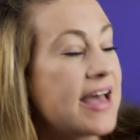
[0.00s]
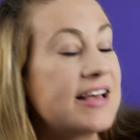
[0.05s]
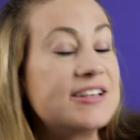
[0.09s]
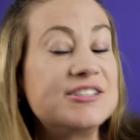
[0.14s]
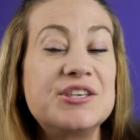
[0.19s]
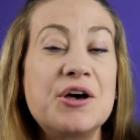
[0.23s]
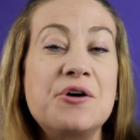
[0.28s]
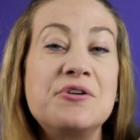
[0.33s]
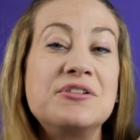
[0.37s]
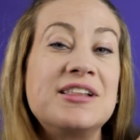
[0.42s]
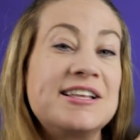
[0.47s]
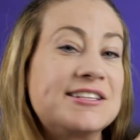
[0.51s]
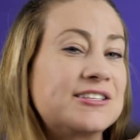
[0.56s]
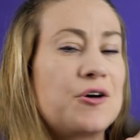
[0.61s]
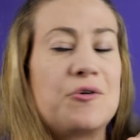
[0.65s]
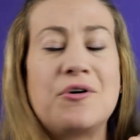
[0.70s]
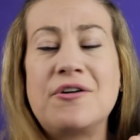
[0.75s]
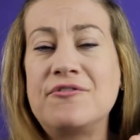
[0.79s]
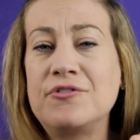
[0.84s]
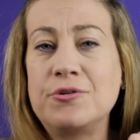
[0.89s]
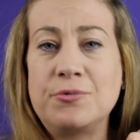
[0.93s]
So let's
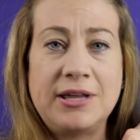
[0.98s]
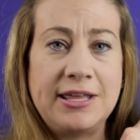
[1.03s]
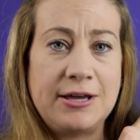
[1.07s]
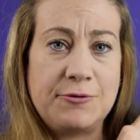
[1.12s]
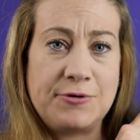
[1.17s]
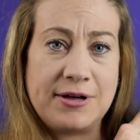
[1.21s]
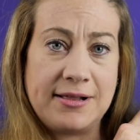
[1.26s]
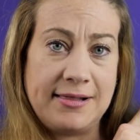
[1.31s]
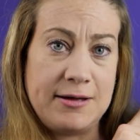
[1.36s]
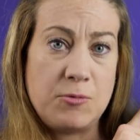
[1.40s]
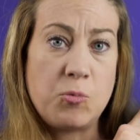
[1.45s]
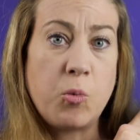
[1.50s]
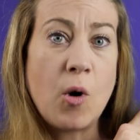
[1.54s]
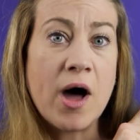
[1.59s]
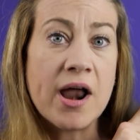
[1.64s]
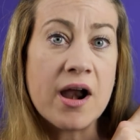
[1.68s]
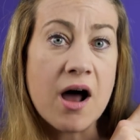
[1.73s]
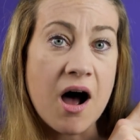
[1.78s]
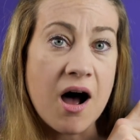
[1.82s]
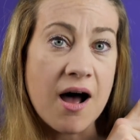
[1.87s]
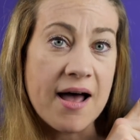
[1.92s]
go over really quickly
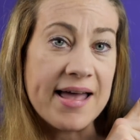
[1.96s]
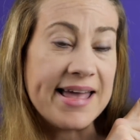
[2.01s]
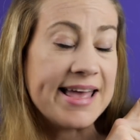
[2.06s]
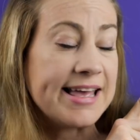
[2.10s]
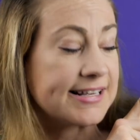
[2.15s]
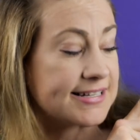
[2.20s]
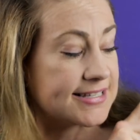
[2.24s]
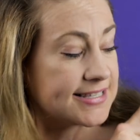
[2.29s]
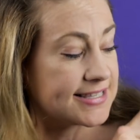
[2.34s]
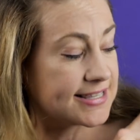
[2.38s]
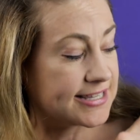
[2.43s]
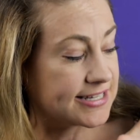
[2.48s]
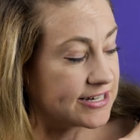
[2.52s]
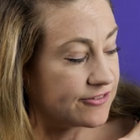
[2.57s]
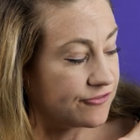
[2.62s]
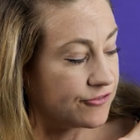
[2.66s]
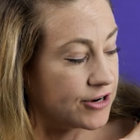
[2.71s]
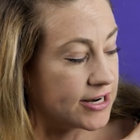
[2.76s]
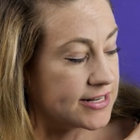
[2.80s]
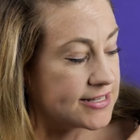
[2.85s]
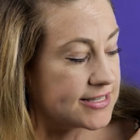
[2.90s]
what is the
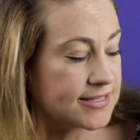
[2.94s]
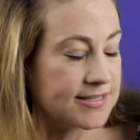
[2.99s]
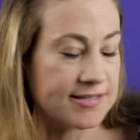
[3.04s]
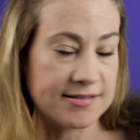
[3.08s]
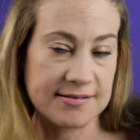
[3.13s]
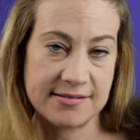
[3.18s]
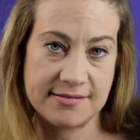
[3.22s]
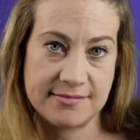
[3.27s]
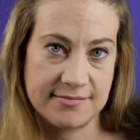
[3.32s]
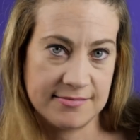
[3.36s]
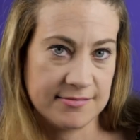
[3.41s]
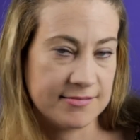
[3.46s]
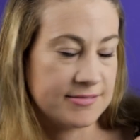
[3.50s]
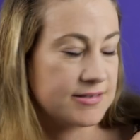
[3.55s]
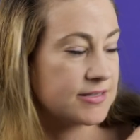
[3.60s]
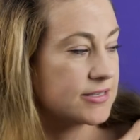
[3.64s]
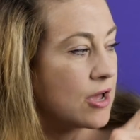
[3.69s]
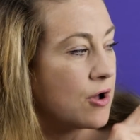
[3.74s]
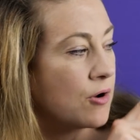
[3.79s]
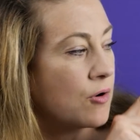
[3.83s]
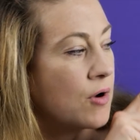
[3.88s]
difference.
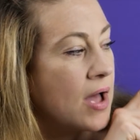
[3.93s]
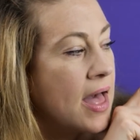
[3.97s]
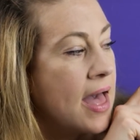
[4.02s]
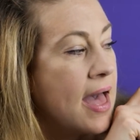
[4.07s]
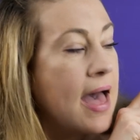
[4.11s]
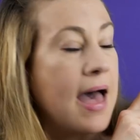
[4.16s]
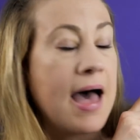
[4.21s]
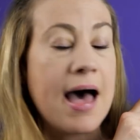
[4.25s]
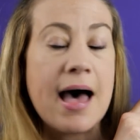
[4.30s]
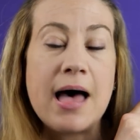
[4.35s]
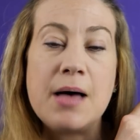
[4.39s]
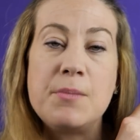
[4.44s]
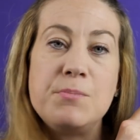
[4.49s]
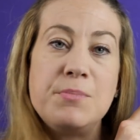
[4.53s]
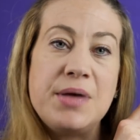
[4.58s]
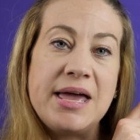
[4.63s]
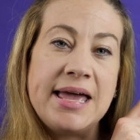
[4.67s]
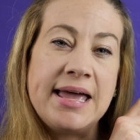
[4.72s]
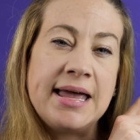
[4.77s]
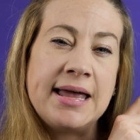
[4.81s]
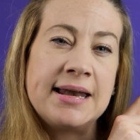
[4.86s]
So a
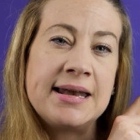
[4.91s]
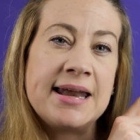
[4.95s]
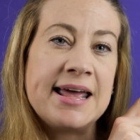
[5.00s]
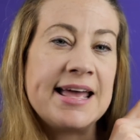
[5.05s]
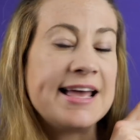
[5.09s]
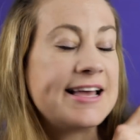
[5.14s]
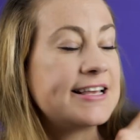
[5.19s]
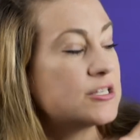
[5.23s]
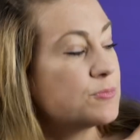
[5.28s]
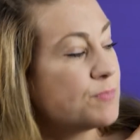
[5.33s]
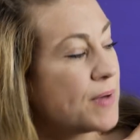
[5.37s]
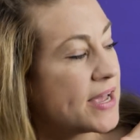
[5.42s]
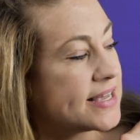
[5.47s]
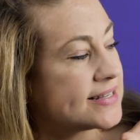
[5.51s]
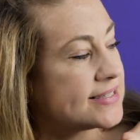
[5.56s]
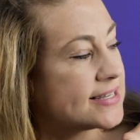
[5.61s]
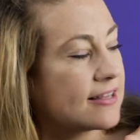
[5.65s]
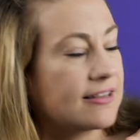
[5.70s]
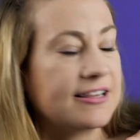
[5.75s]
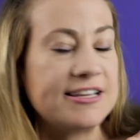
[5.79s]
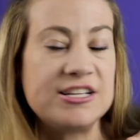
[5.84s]
mean is
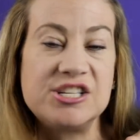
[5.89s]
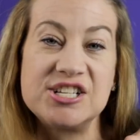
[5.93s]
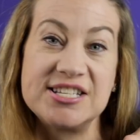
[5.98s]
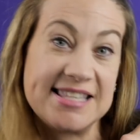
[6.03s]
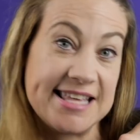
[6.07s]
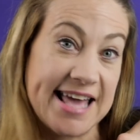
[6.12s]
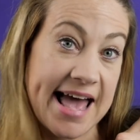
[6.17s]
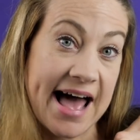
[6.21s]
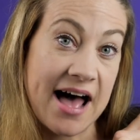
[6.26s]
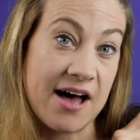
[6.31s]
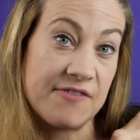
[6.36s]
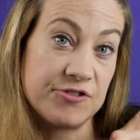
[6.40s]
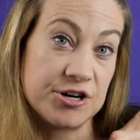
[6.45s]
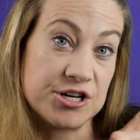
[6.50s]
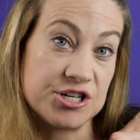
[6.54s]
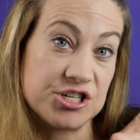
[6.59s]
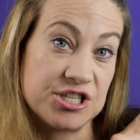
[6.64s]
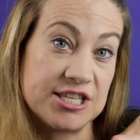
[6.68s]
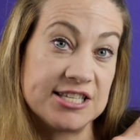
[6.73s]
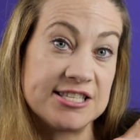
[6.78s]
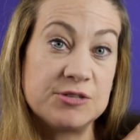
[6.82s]
basically just the
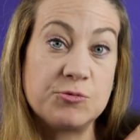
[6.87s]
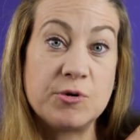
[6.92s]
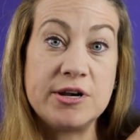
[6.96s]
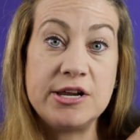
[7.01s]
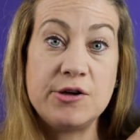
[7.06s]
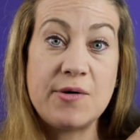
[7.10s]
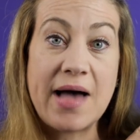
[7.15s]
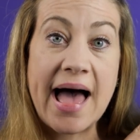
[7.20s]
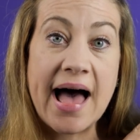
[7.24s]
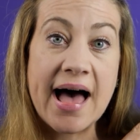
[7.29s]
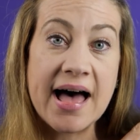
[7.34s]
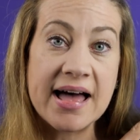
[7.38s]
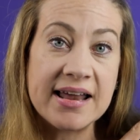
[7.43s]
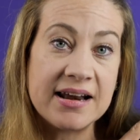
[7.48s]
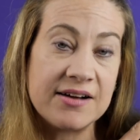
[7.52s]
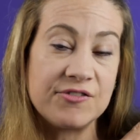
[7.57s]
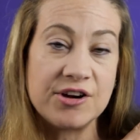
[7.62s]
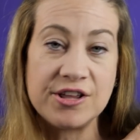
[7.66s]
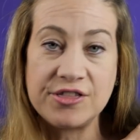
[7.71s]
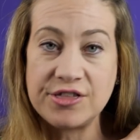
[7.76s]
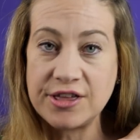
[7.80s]
average. This is when you add
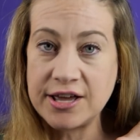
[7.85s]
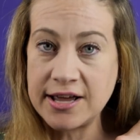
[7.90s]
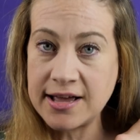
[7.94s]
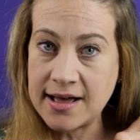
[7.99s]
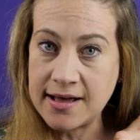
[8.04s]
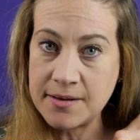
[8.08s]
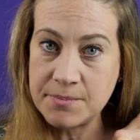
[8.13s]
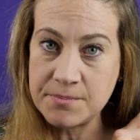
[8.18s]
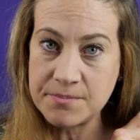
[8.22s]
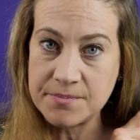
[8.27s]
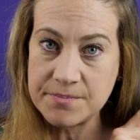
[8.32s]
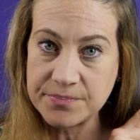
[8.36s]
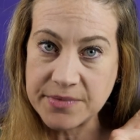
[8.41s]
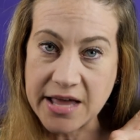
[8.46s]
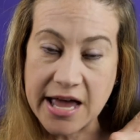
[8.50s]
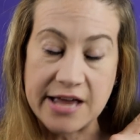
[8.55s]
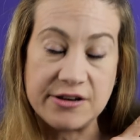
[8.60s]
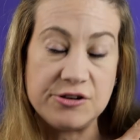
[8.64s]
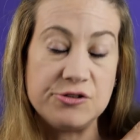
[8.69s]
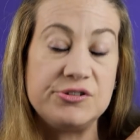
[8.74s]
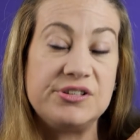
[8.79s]
everything up
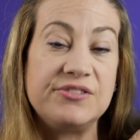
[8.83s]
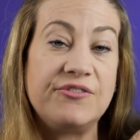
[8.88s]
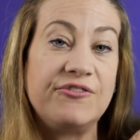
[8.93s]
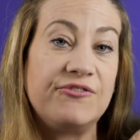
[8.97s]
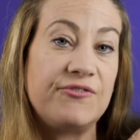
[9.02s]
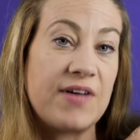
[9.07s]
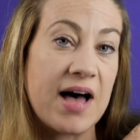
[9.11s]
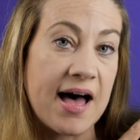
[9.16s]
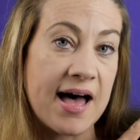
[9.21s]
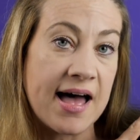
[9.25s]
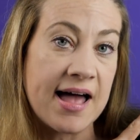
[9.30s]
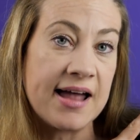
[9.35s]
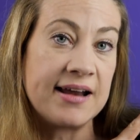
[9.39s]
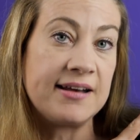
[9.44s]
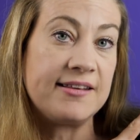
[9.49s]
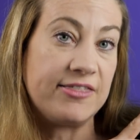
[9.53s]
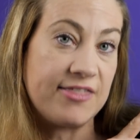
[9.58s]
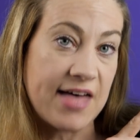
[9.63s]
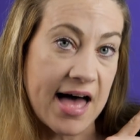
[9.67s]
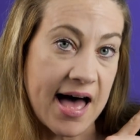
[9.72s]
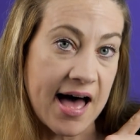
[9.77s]
and you
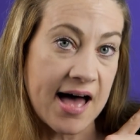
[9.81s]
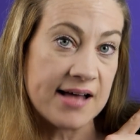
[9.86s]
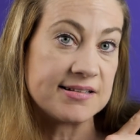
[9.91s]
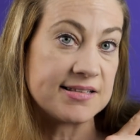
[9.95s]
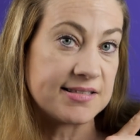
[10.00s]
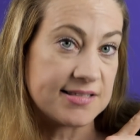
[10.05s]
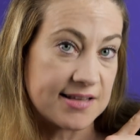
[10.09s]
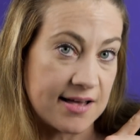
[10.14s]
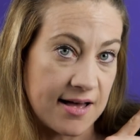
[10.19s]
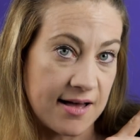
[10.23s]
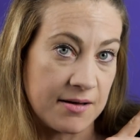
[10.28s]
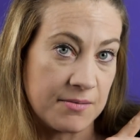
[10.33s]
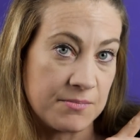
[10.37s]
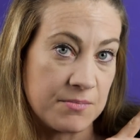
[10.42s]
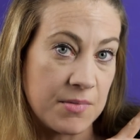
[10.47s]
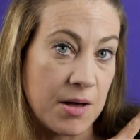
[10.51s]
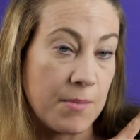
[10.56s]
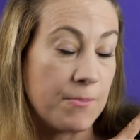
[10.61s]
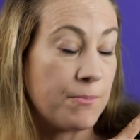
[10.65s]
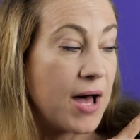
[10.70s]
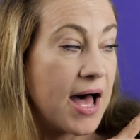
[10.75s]
divide that
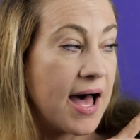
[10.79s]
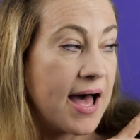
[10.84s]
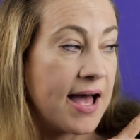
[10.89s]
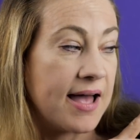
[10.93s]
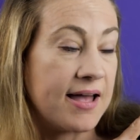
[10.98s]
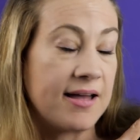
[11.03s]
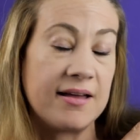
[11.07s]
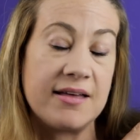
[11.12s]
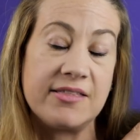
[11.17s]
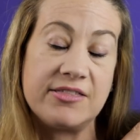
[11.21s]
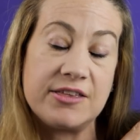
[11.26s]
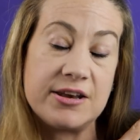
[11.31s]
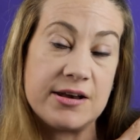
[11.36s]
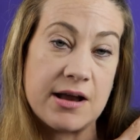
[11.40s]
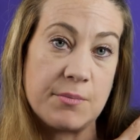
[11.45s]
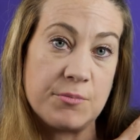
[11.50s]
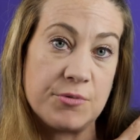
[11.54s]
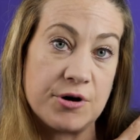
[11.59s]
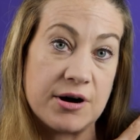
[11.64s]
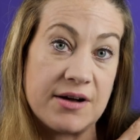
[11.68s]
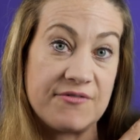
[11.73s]
sum by the
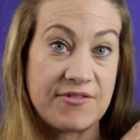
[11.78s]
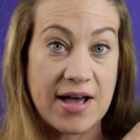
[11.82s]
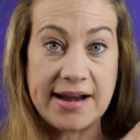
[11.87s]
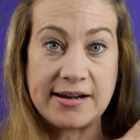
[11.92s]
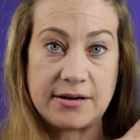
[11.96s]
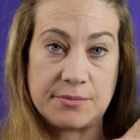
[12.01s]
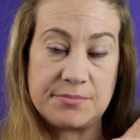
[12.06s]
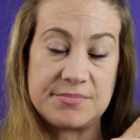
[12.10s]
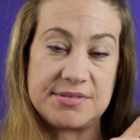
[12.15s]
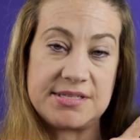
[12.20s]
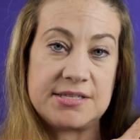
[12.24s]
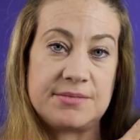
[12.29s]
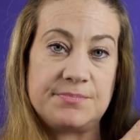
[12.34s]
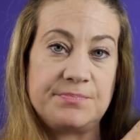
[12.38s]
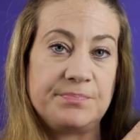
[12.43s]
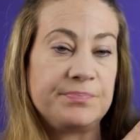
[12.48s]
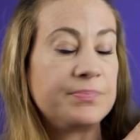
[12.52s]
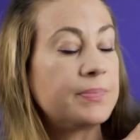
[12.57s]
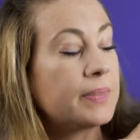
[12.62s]
number of items.